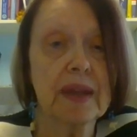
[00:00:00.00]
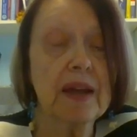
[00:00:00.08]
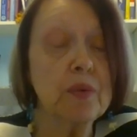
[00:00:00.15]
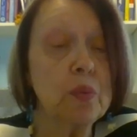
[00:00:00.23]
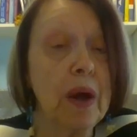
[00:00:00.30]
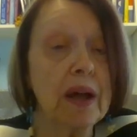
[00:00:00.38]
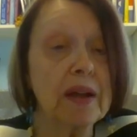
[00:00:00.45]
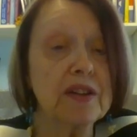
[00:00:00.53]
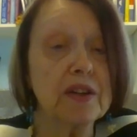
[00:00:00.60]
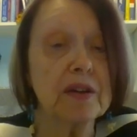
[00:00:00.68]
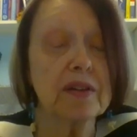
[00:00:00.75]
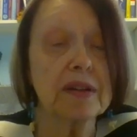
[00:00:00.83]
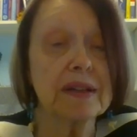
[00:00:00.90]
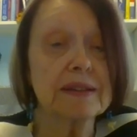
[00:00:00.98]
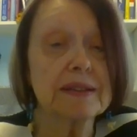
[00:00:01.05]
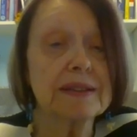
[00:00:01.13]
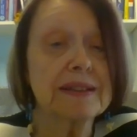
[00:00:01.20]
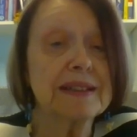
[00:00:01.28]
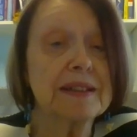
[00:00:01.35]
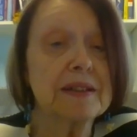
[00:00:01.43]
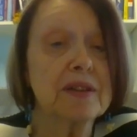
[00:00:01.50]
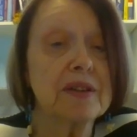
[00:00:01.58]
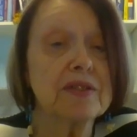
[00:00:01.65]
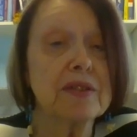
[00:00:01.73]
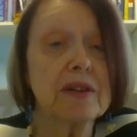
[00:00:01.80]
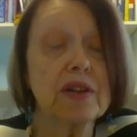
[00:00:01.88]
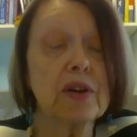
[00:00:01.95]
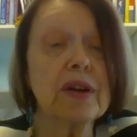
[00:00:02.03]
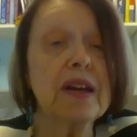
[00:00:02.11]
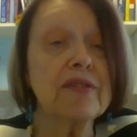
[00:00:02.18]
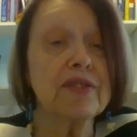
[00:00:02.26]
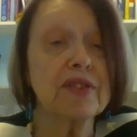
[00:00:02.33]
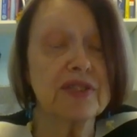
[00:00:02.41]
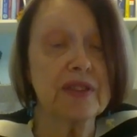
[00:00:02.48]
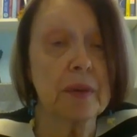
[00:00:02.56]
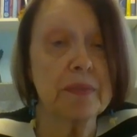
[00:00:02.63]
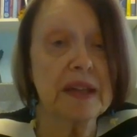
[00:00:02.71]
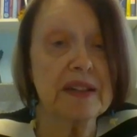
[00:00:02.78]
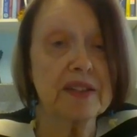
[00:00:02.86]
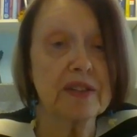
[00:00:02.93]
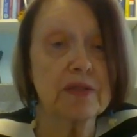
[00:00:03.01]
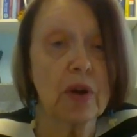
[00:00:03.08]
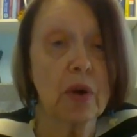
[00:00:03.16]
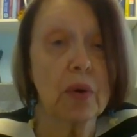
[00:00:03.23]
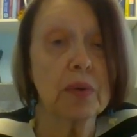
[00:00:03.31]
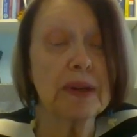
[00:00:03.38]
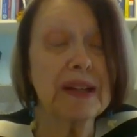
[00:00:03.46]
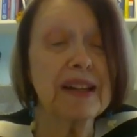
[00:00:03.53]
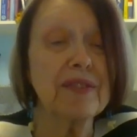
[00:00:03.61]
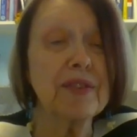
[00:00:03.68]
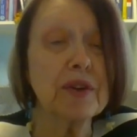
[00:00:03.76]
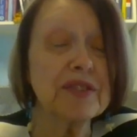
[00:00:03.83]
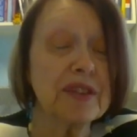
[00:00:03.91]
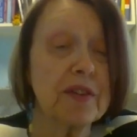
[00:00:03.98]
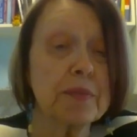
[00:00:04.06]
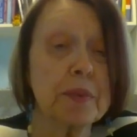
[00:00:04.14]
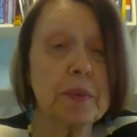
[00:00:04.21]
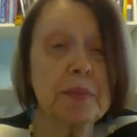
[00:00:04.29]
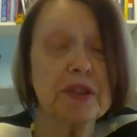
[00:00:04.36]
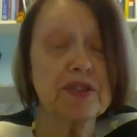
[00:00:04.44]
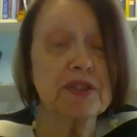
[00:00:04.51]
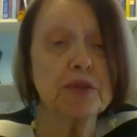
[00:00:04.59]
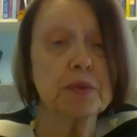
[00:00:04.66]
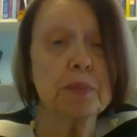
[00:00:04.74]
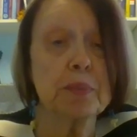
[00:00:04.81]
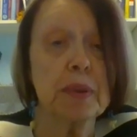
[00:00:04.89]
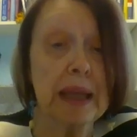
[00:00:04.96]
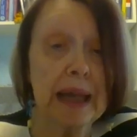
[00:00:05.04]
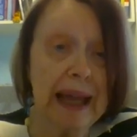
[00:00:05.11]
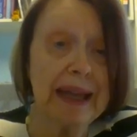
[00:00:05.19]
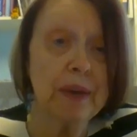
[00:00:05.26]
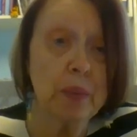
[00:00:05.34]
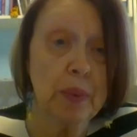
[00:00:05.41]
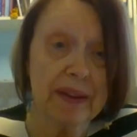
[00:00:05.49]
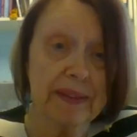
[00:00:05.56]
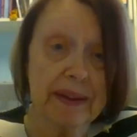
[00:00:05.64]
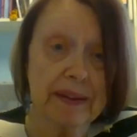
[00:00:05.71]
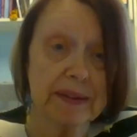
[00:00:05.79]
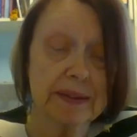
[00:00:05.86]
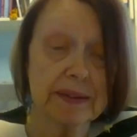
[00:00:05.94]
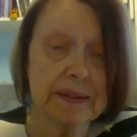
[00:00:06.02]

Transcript: And while you're looking for something to grow, give yourself permission to play with it.